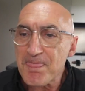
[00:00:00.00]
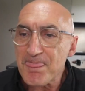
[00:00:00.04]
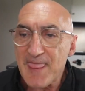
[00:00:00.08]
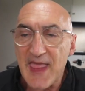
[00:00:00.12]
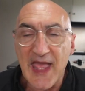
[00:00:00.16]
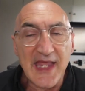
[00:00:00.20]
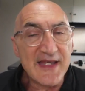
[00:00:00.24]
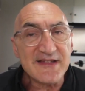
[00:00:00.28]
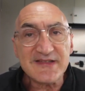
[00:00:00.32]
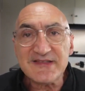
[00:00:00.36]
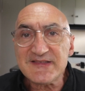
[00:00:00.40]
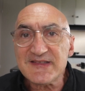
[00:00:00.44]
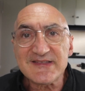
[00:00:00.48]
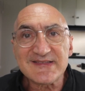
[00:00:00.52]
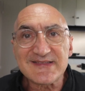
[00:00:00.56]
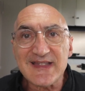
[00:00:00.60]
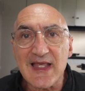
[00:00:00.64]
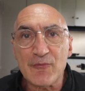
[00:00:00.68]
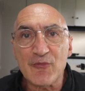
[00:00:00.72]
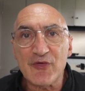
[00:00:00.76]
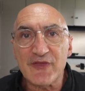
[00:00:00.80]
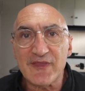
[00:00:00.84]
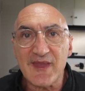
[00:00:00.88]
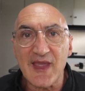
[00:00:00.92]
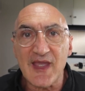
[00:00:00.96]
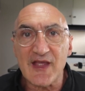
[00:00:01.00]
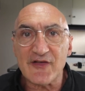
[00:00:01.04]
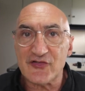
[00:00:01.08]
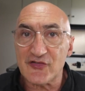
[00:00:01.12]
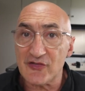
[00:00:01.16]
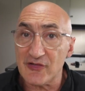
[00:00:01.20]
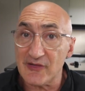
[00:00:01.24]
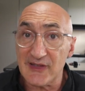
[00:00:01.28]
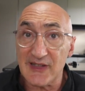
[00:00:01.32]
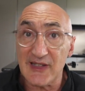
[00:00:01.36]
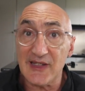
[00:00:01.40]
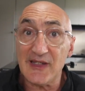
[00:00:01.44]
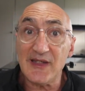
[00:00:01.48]
And it's the same with eggs.
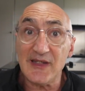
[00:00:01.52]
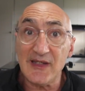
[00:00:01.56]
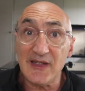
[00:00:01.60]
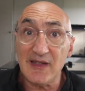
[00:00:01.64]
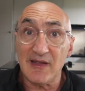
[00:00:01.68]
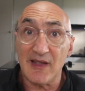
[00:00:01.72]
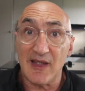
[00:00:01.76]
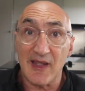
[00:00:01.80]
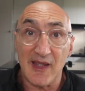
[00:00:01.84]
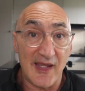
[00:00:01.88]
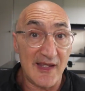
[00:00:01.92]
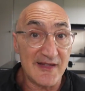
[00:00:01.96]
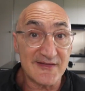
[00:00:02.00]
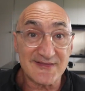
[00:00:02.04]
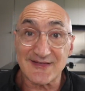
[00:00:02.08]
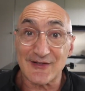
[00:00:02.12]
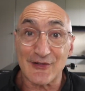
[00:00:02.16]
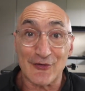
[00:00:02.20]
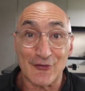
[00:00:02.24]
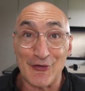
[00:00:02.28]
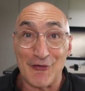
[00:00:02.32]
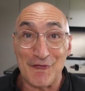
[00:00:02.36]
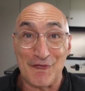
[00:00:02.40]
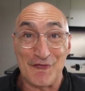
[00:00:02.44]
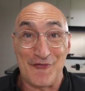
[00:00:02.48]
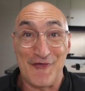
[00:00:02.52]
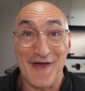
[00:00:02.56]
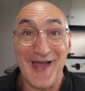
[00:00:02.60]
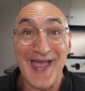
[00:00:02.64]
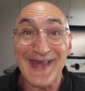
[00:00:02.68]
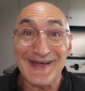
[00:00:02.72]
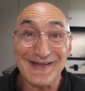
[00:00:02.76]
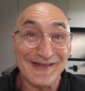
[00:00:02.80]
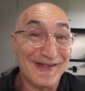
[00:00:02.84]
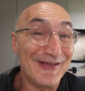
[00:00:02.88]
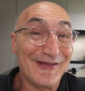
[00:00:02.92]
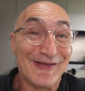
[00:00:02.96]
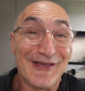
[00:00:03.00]
You're eating eggs that have got fat,
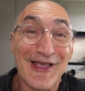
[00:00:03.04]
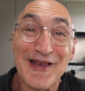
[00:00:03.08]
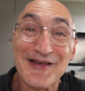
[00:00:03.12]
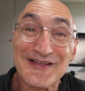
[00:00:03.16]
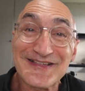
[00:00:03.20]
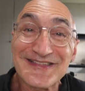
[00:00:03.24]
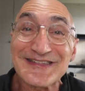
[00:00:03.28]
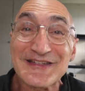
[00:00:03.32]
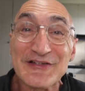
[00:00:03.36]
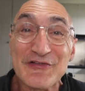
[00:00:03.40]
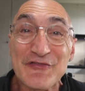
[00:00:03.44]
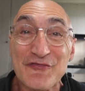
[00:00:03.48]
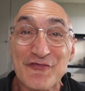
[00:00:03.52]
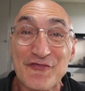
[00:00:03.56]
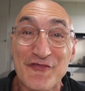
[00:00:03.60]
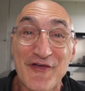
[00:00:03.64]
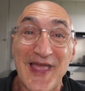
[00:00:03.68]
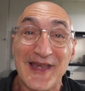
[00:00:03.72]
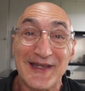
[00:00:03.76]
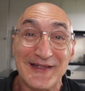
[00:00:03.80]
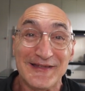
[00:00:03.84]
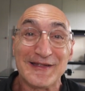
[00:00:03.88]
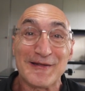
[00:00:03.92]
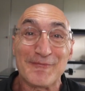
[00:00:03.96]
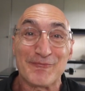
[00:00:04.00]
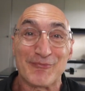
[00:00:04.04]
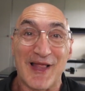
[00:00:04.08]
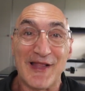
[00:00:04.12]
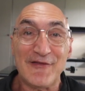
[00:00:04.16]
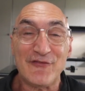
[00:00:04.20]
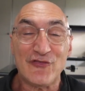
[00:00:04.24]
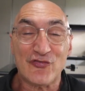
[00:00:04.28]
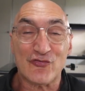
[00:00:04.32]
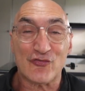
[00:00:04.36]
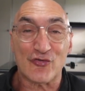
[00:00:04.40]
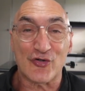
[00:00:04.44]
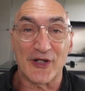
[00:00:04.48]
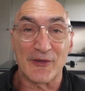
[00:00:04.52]
you're going to see fat in your
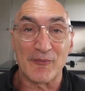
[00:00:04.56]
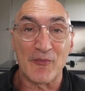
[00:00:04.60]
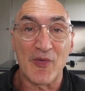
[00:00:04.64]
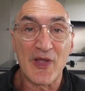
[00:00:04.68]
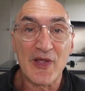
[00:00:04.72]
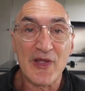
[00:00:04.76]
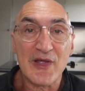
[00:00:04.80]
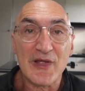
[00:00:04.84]
bloodstream.